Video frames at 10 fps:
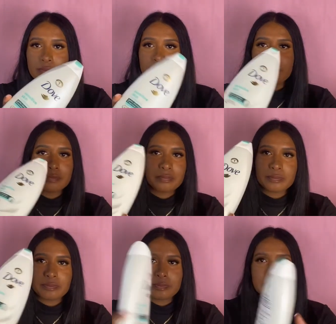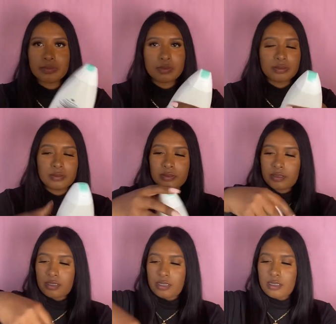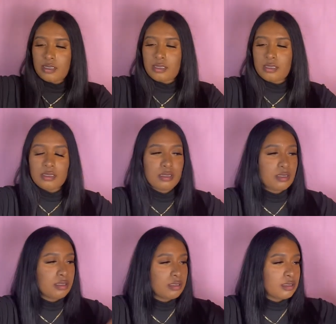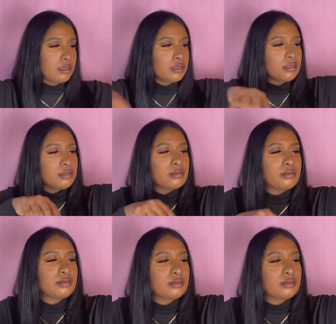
(no one is talking)